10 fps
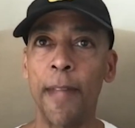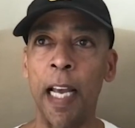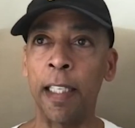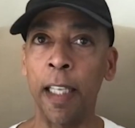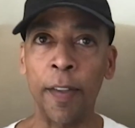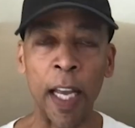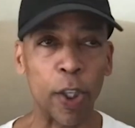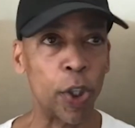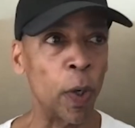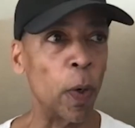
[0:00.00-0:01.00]
I did
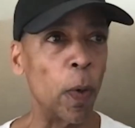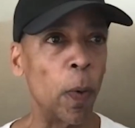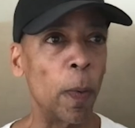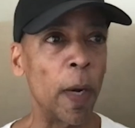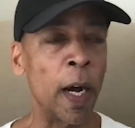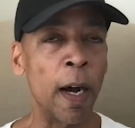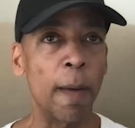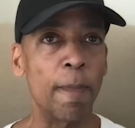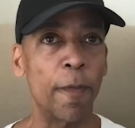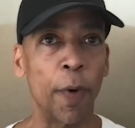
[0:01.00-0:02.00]
that show
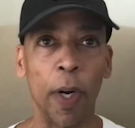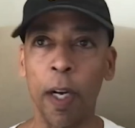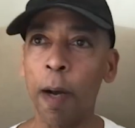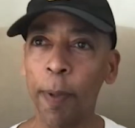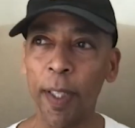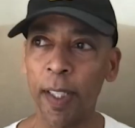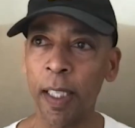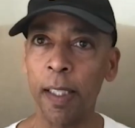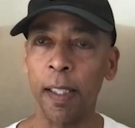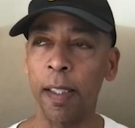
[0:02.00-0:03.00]
um, for a couple of
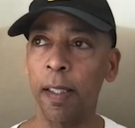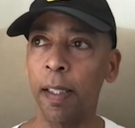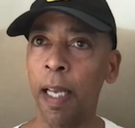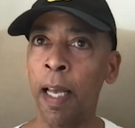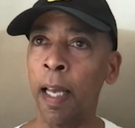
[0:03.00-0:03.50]
seasons,